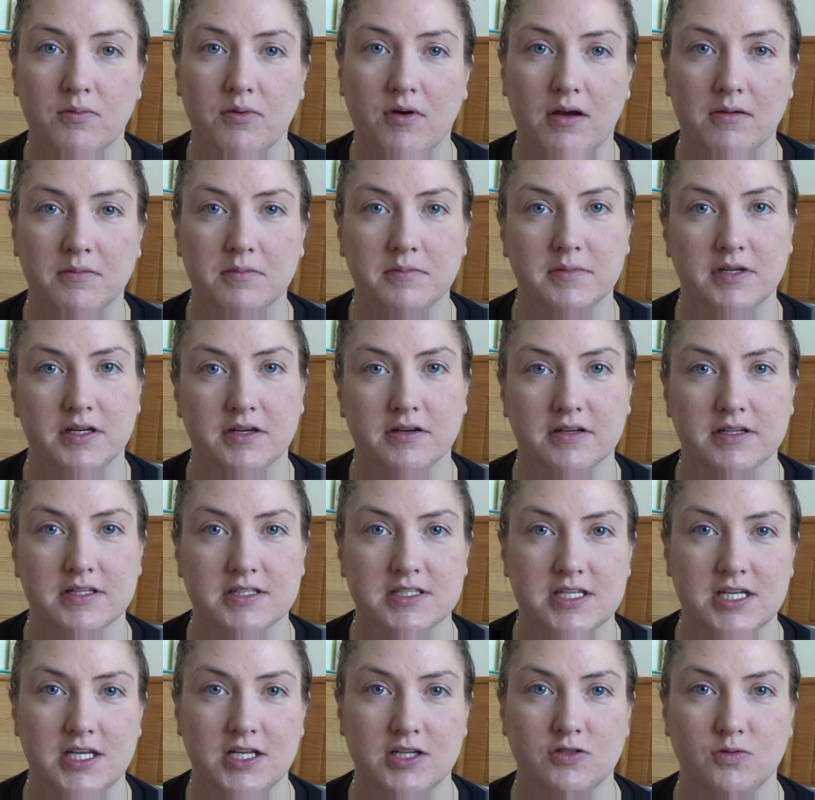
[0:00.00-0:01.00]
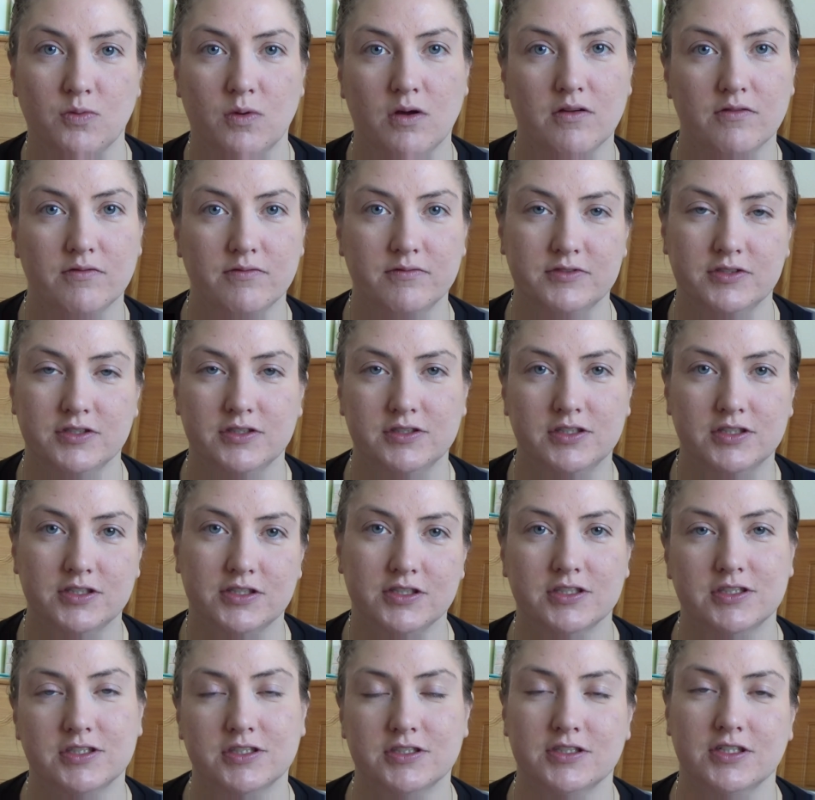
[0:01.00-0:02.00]
problem, you're in seat 12,
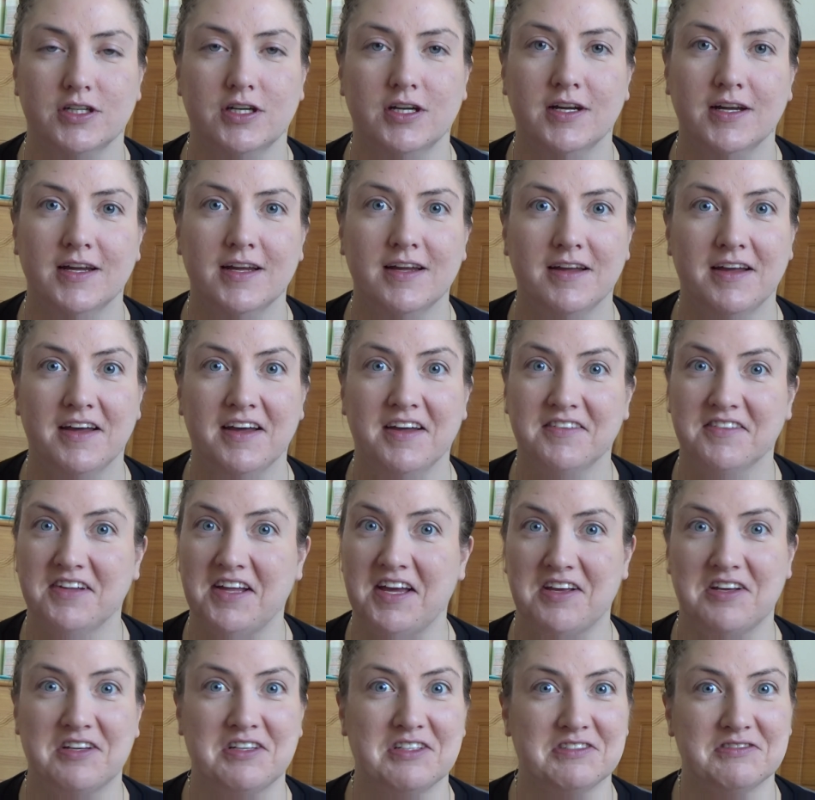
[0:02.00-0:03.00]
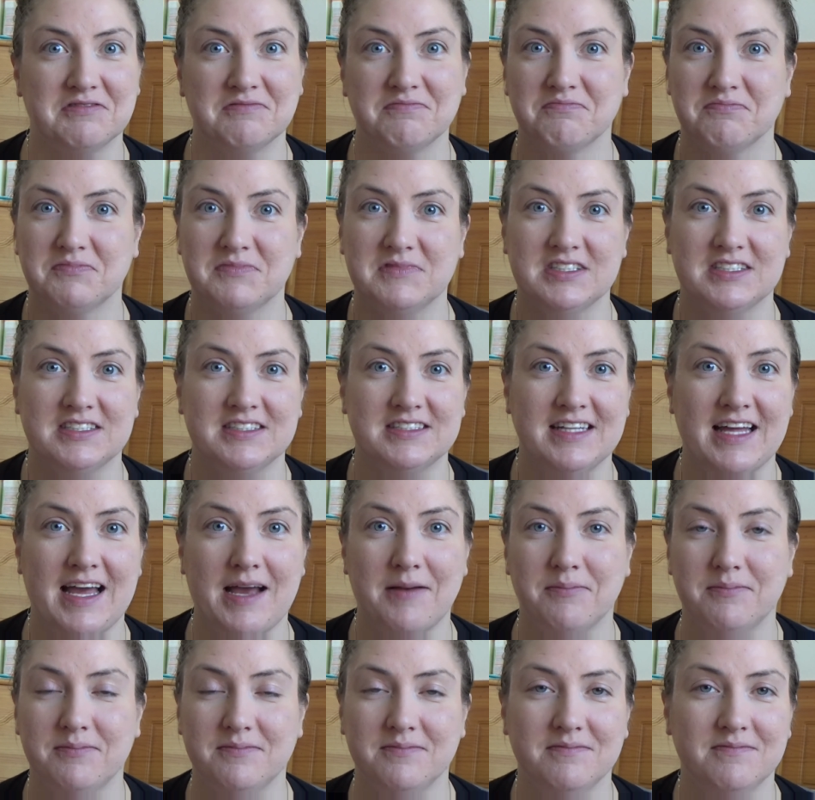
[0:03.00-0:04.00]
like snap,
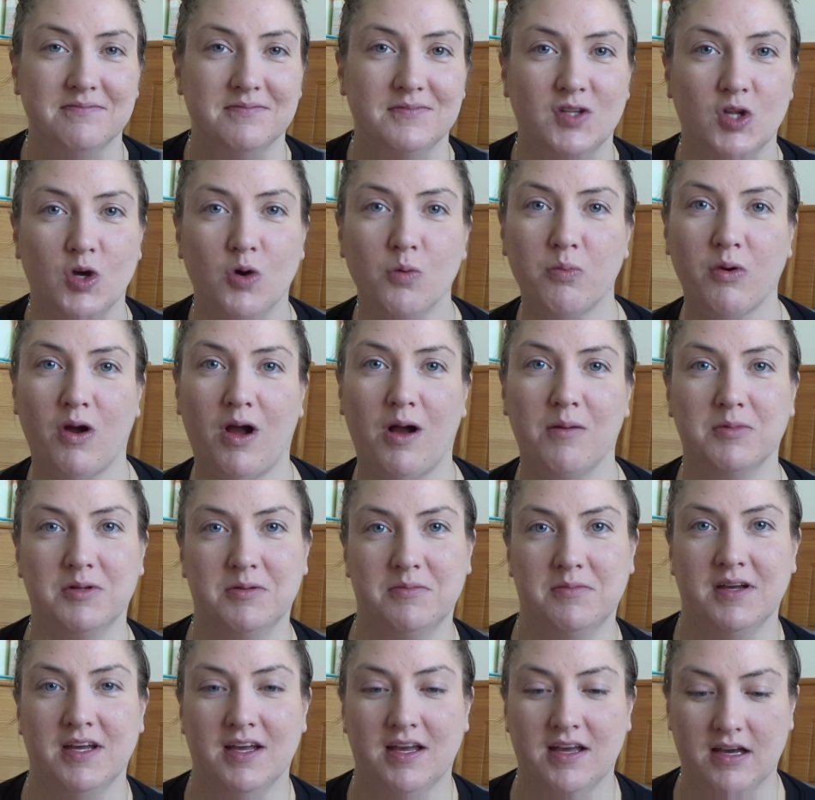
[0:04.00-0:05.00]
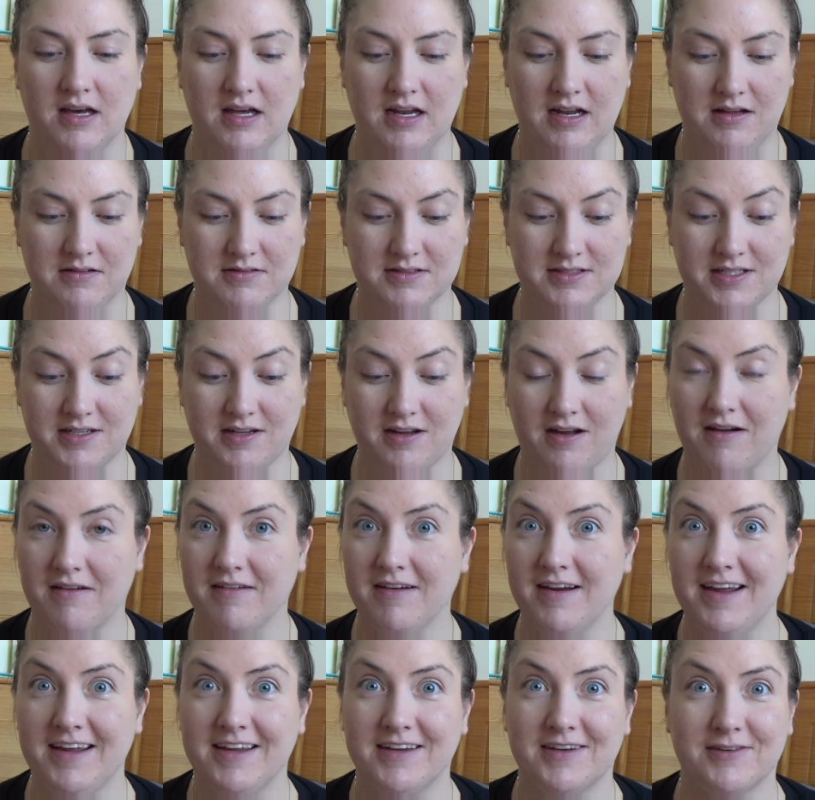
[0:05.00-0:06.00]
no problem. And I was like, all
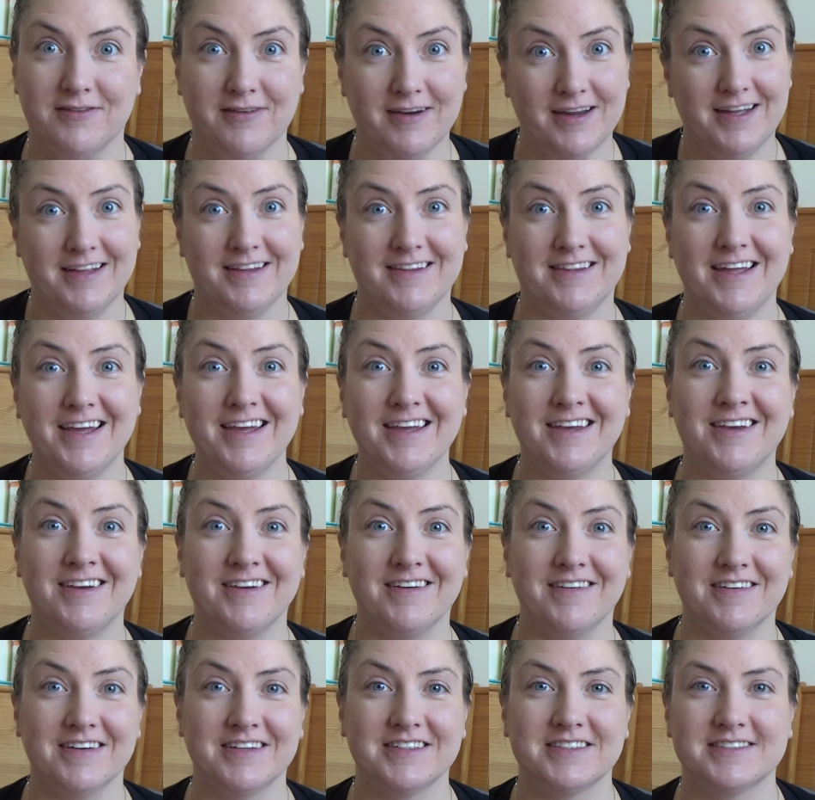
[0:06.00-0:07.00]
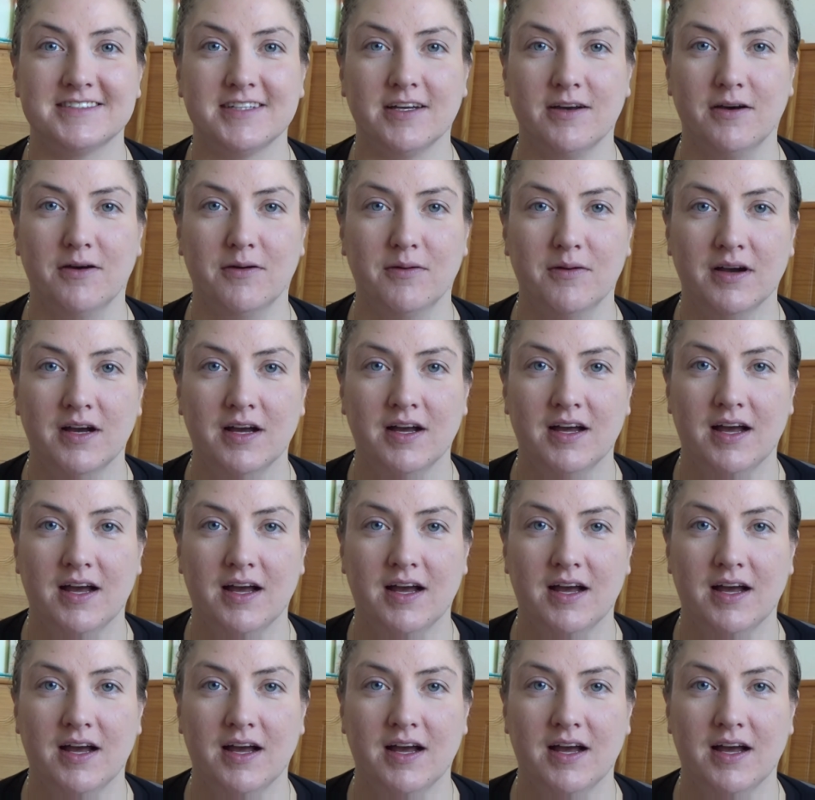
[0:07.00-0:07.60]
right, great, thank you. So